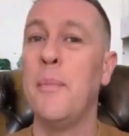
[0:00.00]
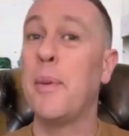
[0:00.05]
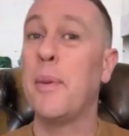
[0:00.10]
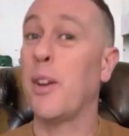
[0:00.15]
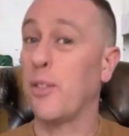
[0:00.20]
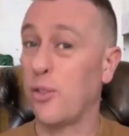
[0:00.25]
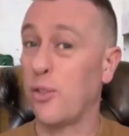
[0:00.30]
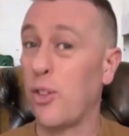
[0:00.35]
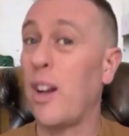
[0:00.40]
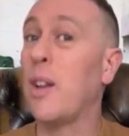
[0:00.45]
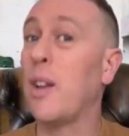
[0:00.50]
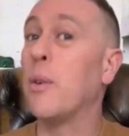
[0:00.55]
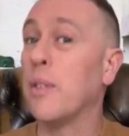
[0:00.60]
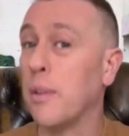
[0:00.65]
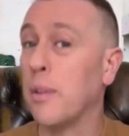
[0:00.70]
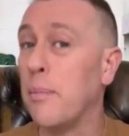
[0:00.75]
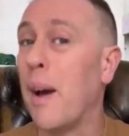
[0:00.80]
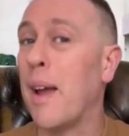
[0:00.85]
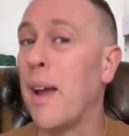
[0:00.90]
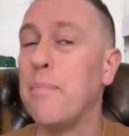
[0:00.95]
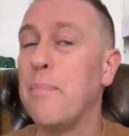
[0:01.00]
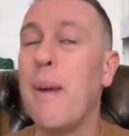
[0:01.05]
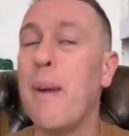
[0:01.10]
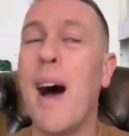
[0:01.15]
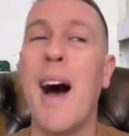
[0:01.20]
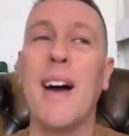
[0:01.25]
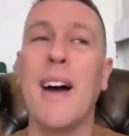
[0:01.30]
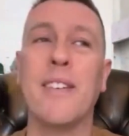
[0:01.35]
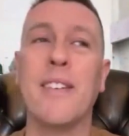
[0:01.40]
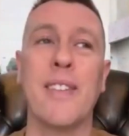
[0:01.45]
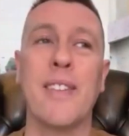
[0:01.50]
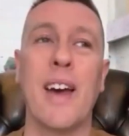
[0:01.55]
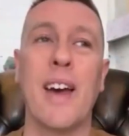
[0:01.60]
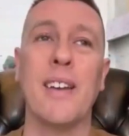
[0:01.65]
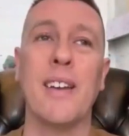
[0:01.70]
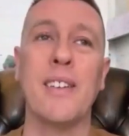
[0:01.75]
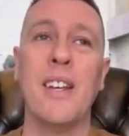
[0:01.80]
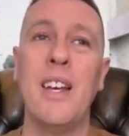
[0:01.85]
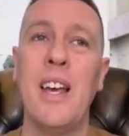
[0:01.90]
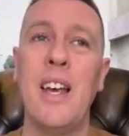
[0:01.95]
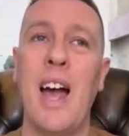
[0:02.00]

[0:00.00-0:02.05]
But Australia was a main part of that.